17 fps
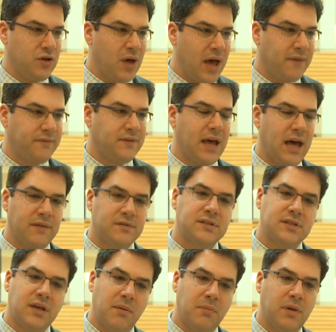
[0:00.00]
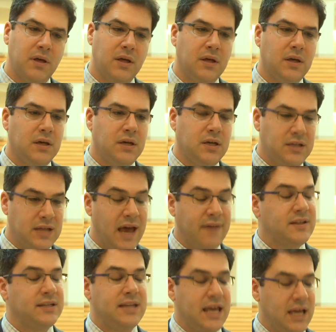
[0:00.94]
You have
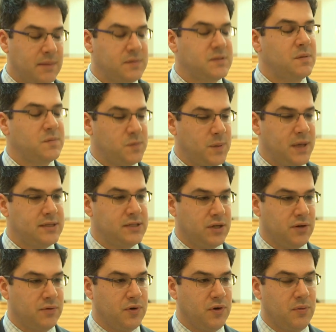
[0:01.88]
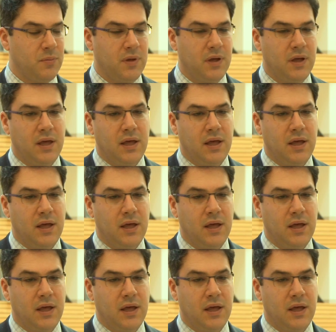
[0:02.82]
to take up some space in a room.